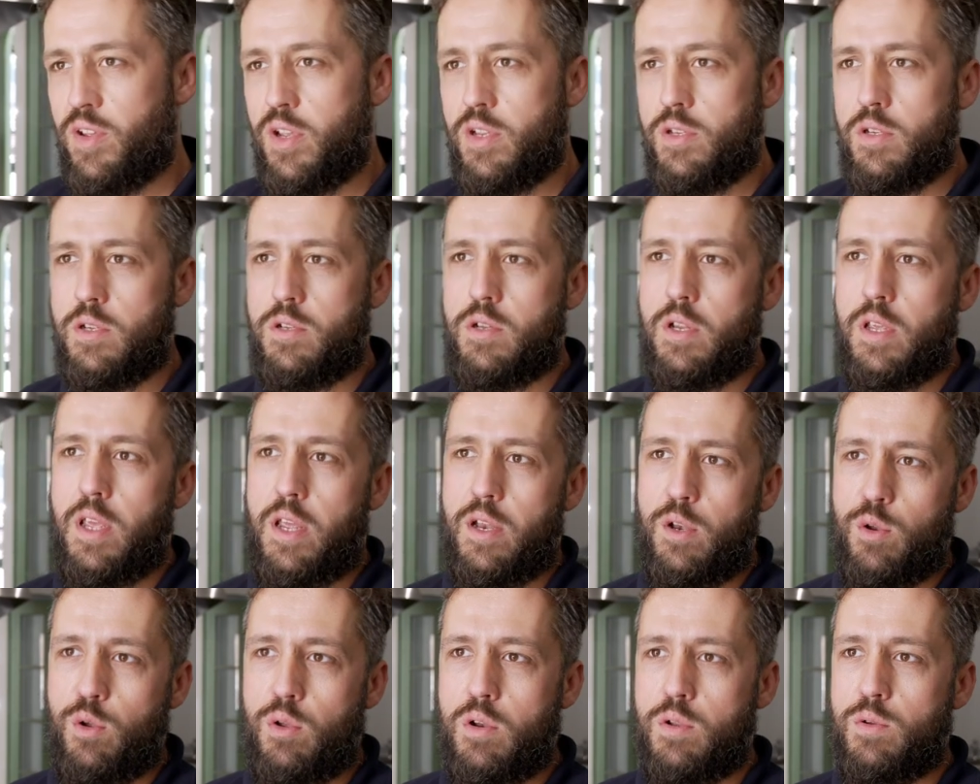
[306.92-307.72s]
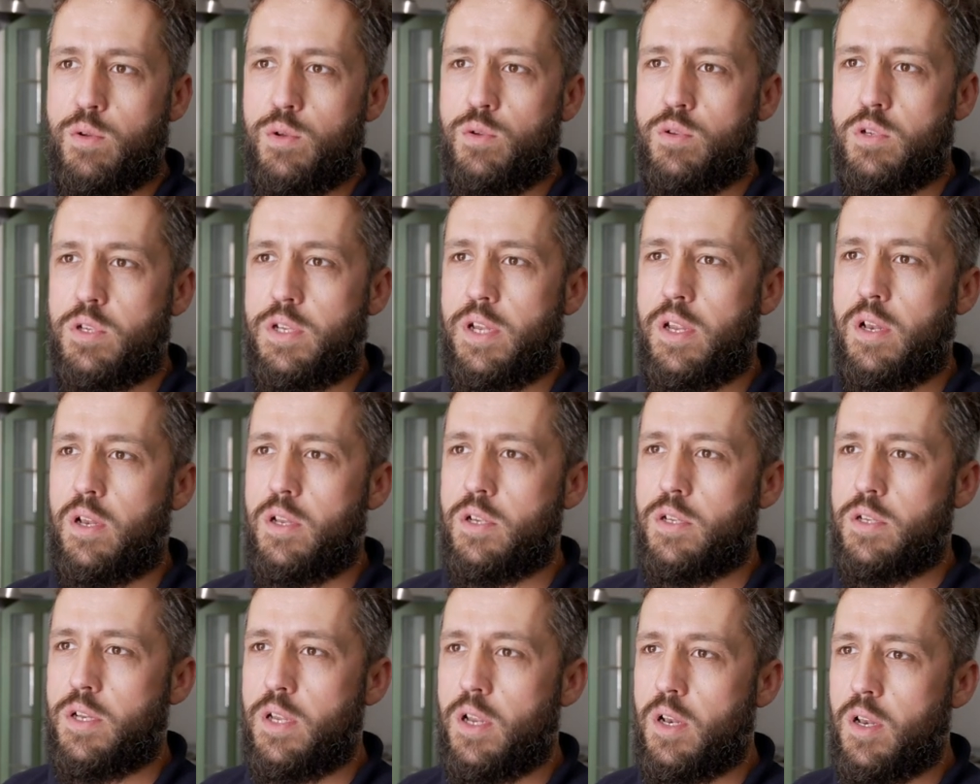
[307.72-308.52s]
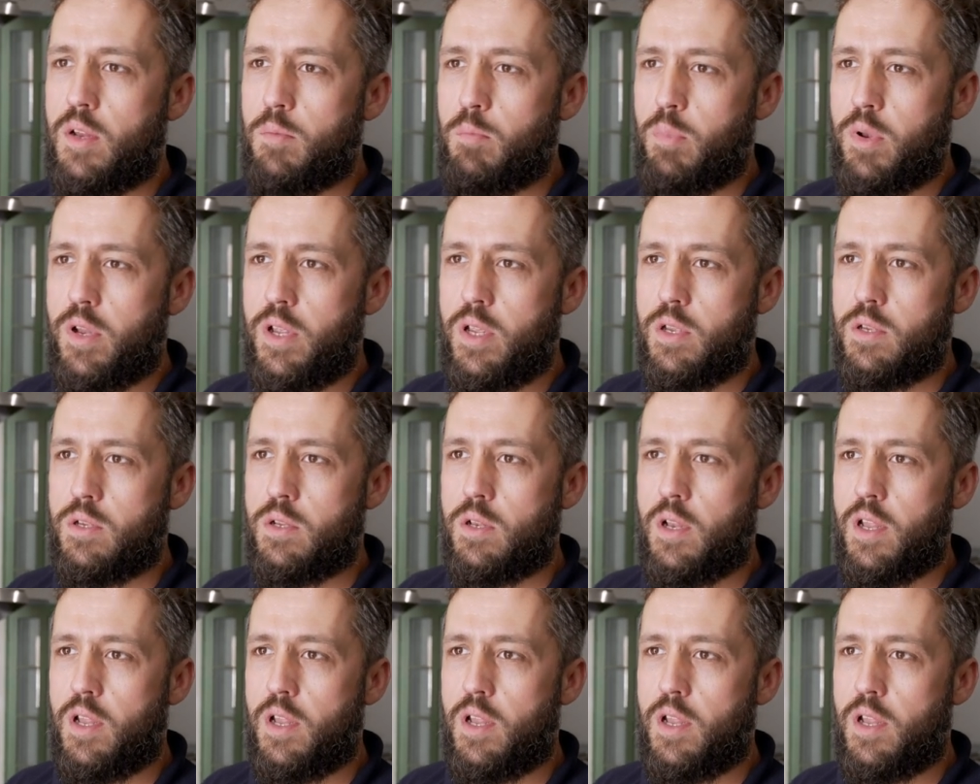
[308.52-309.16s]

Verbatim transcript: phase is to get all our stainless steel in place,